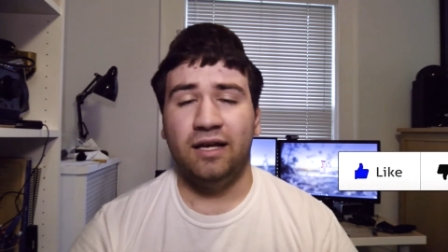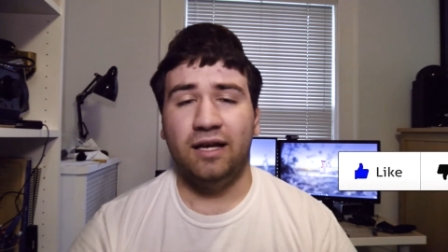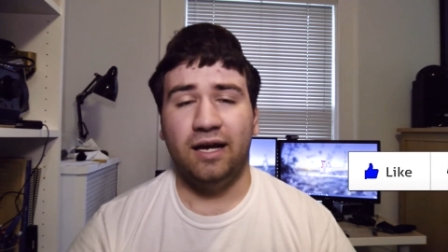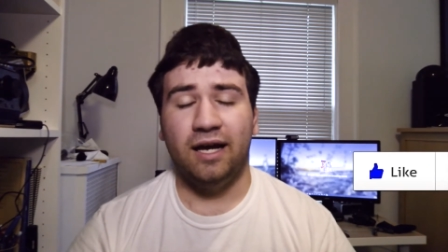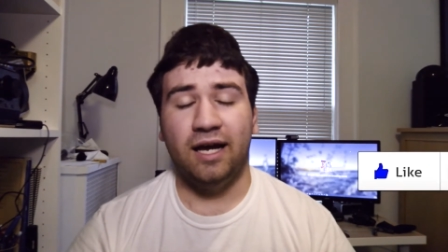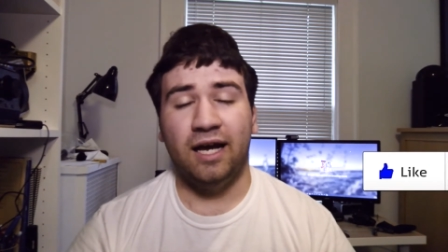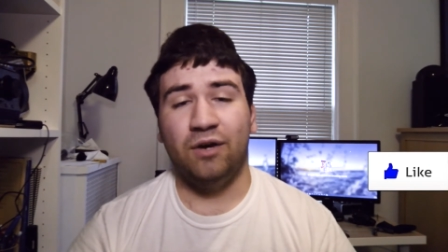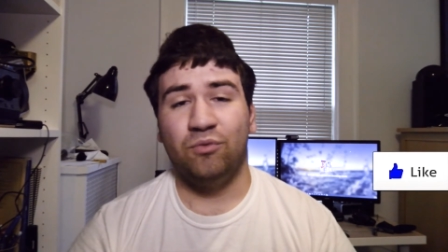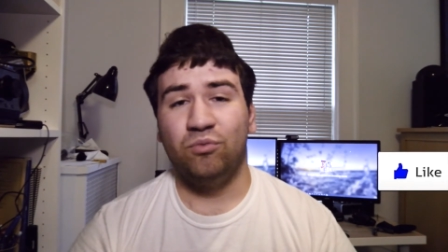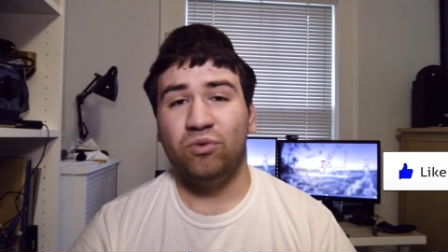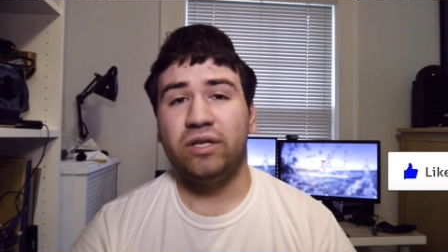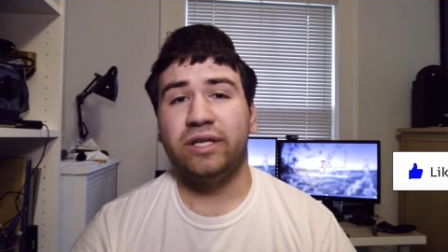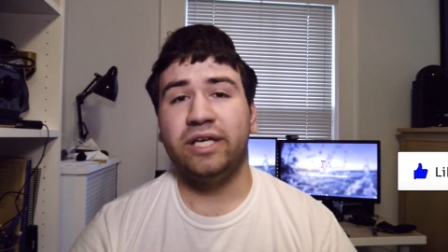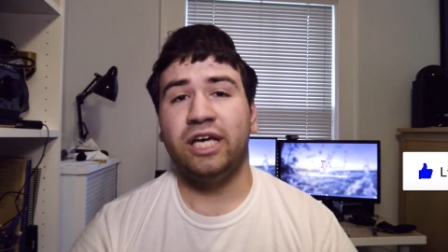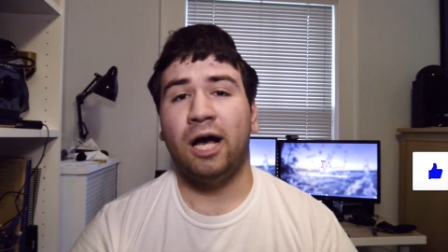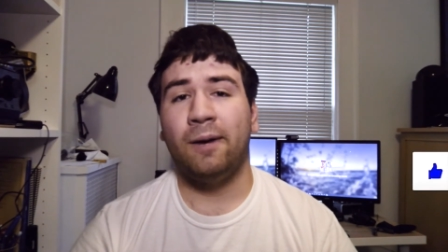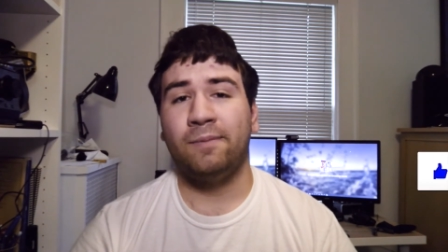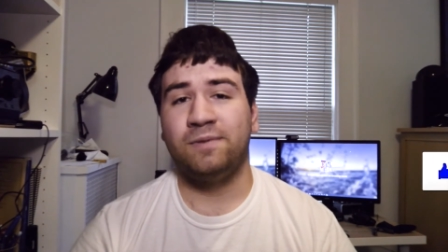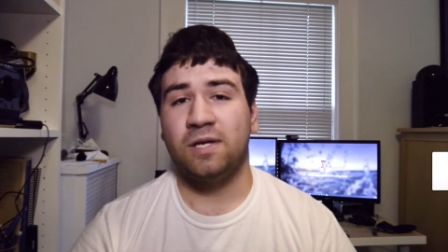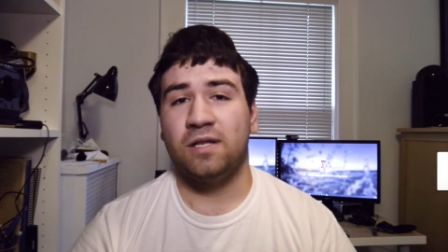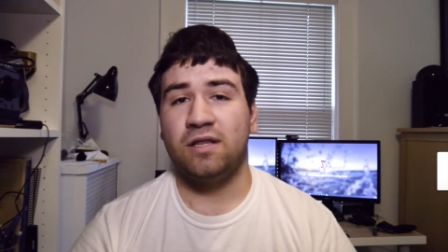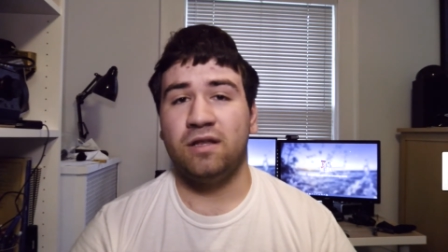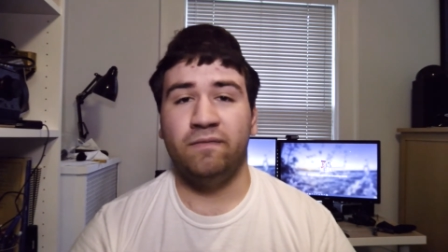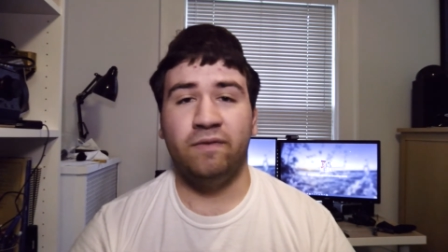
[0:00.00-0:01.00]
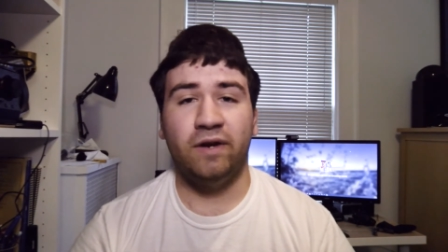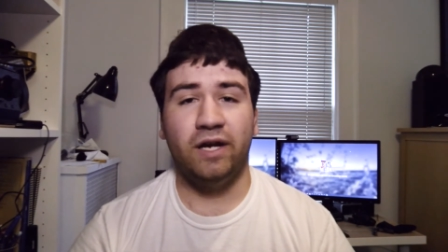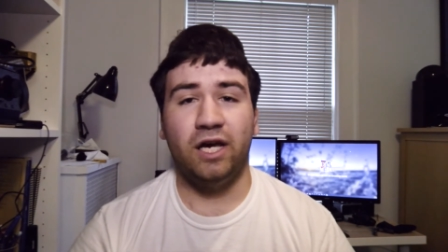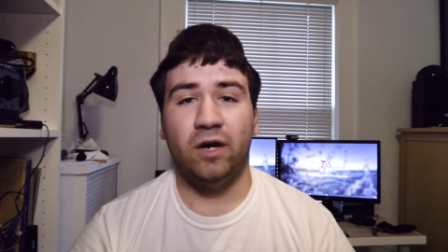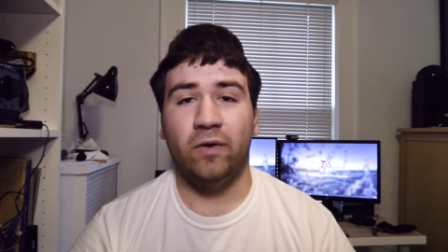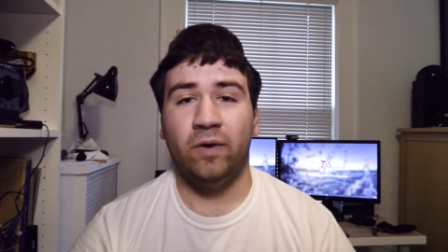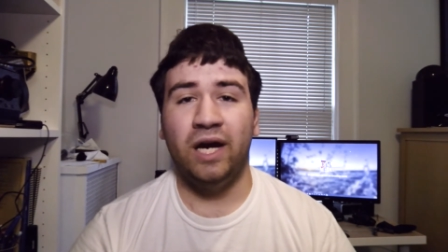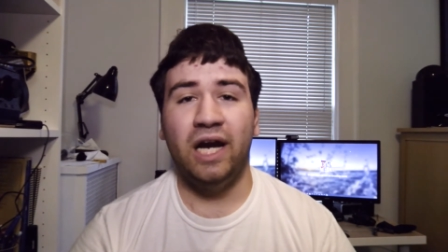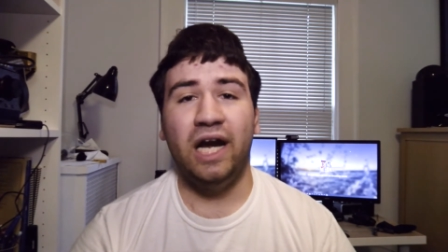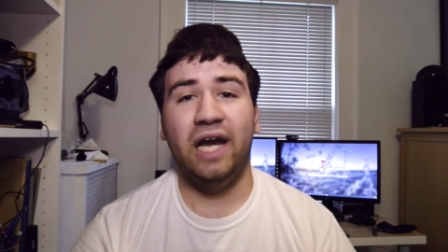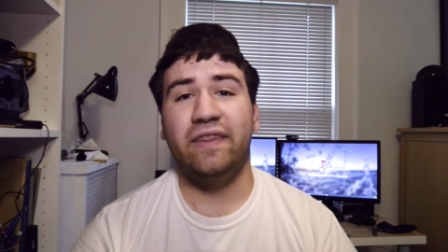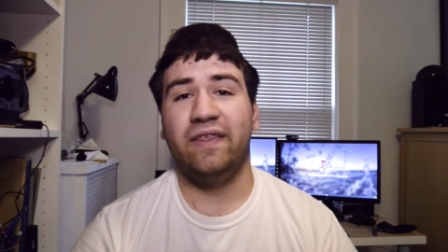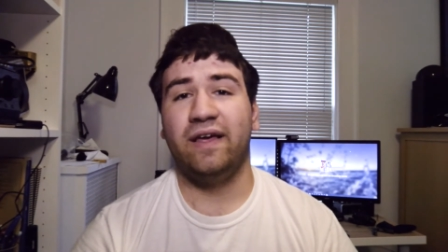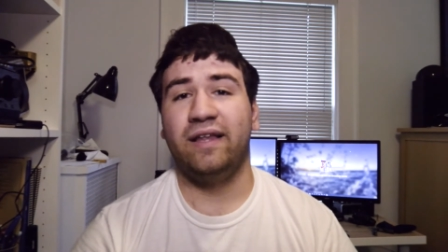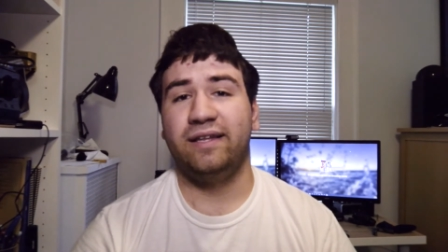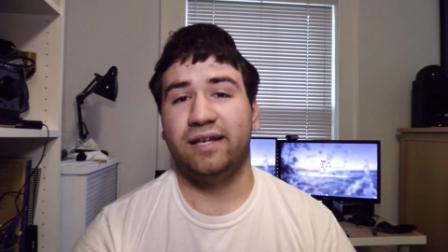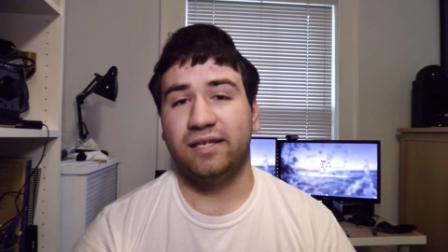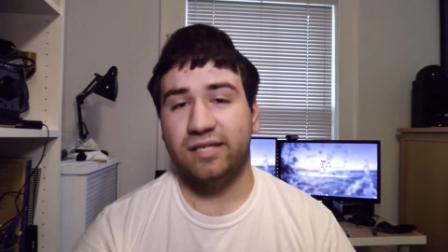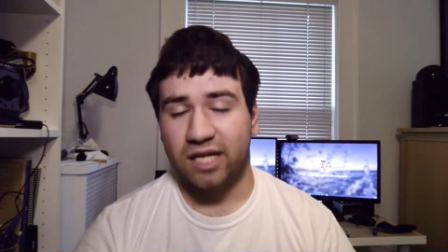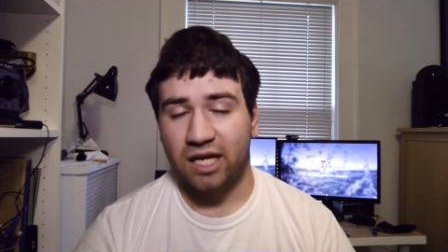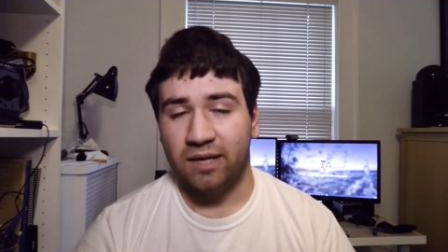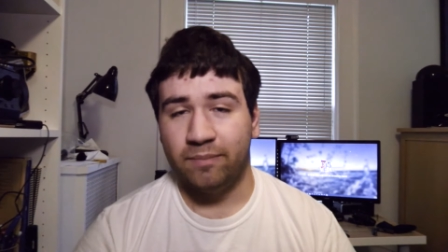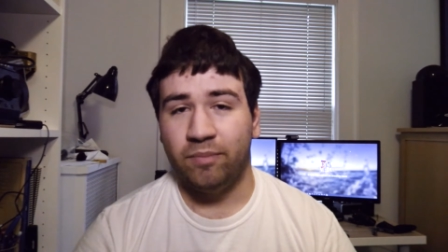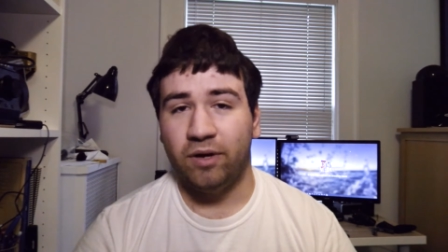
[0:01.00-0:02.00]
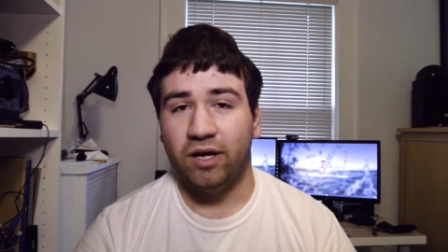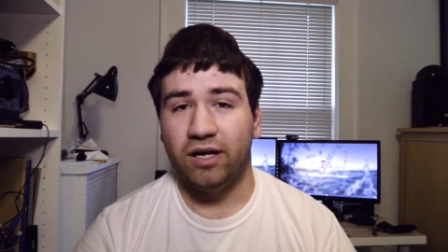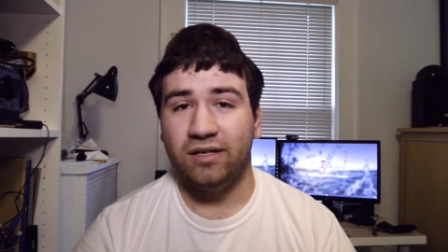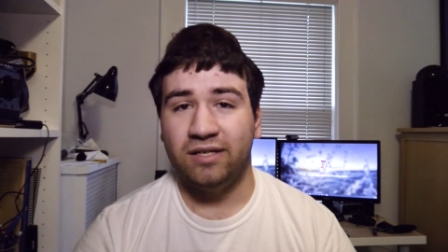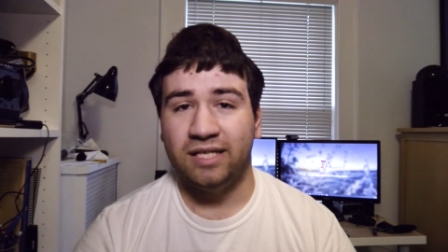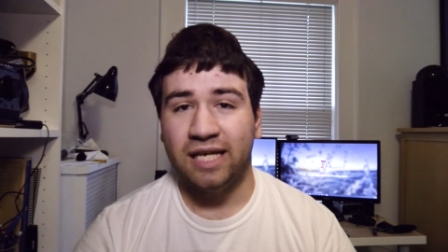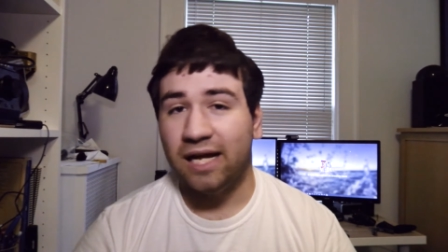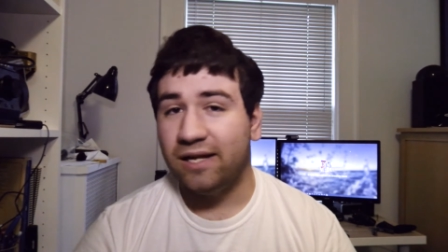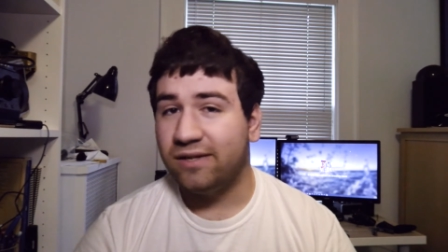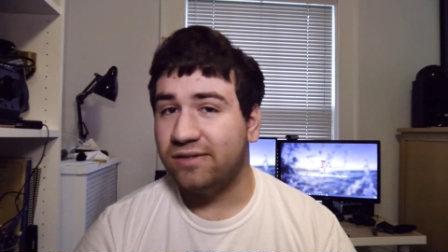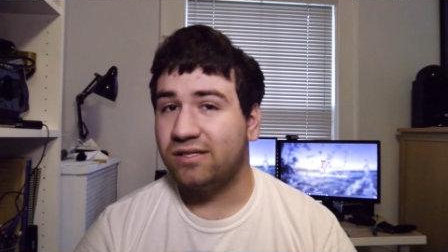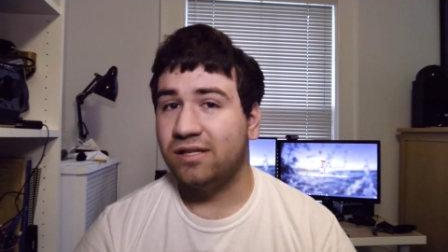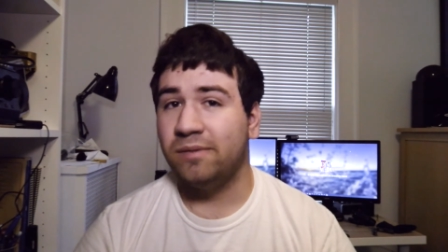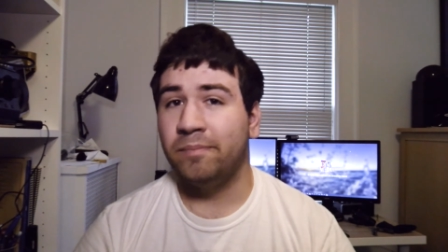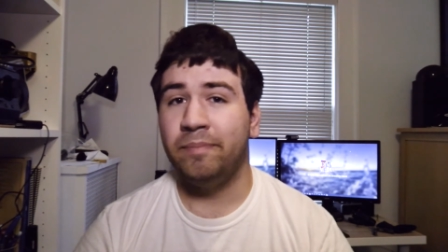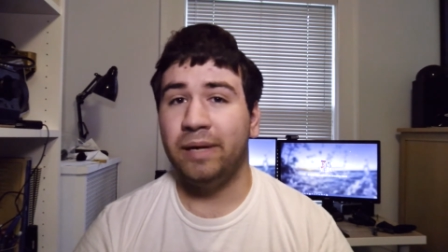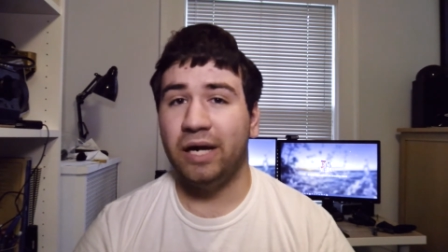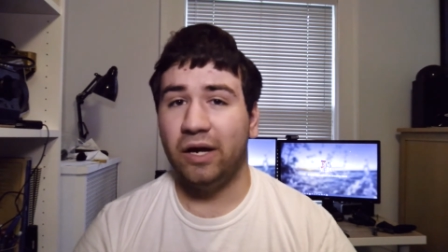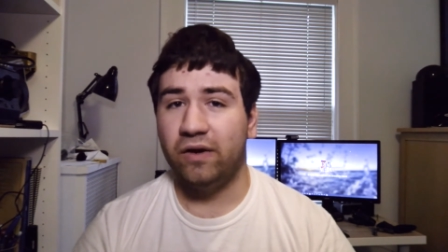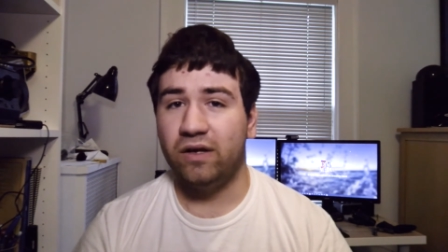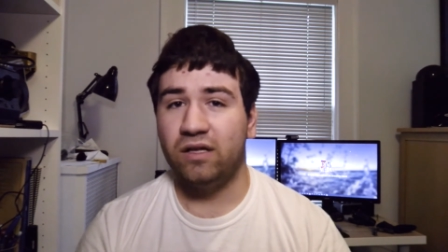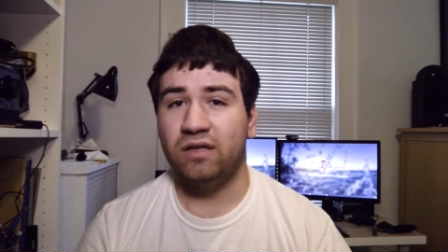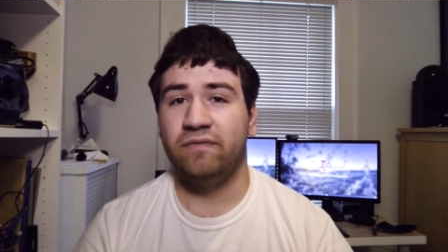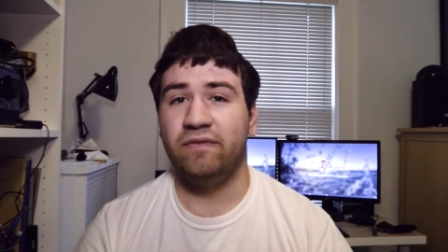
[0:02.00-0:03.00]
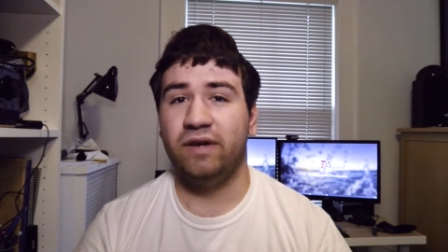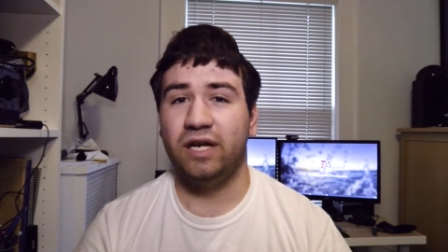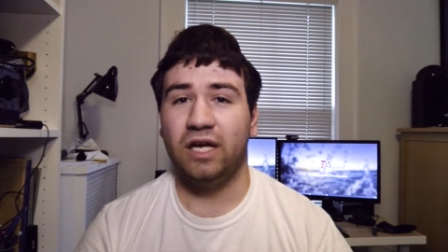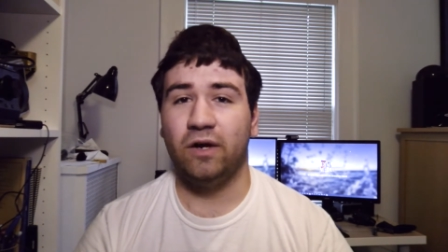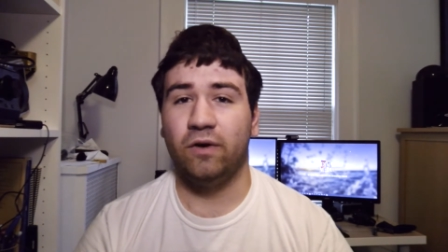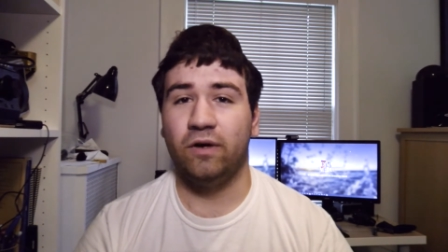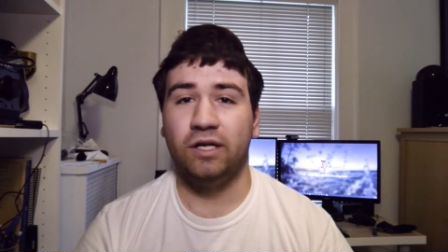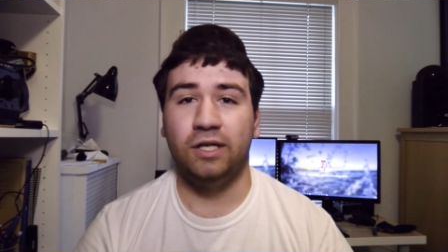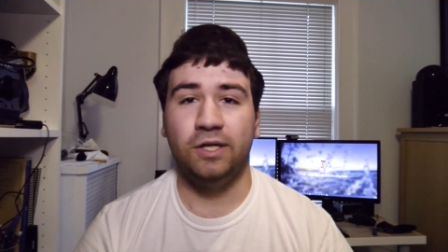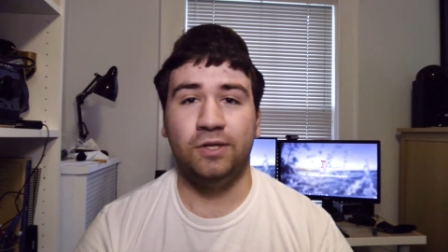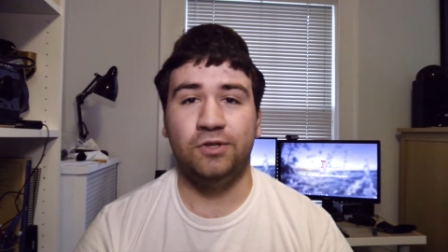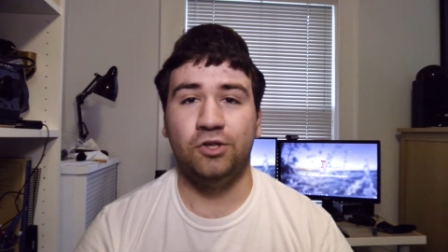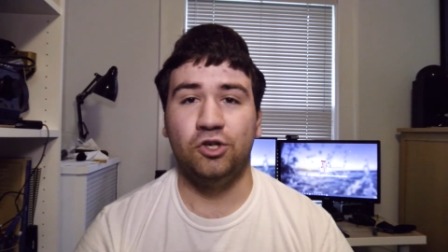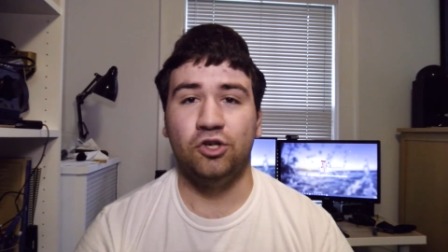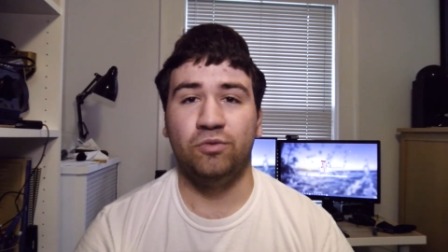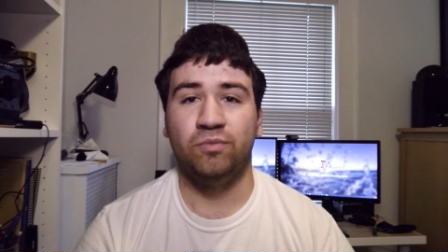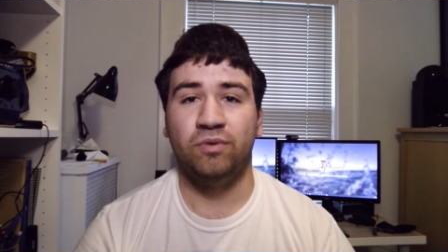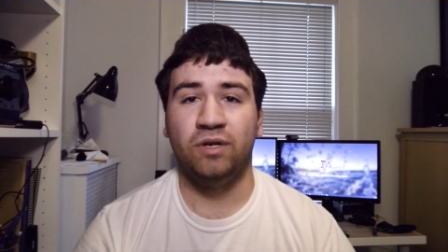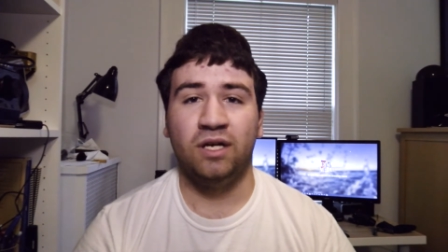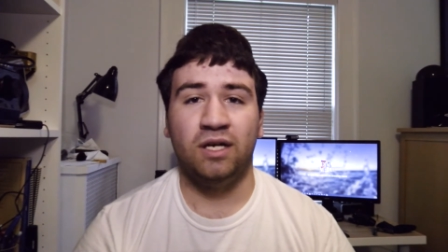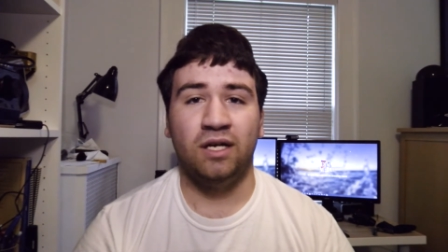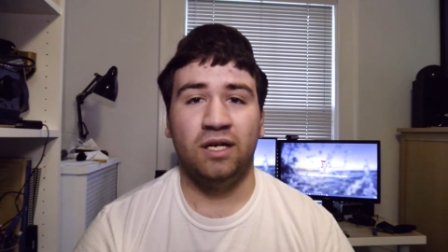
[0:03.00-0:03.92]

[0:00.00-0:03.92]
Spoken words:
It really helps out the video. Hitting that dislike button tends to bury the video on YouTube,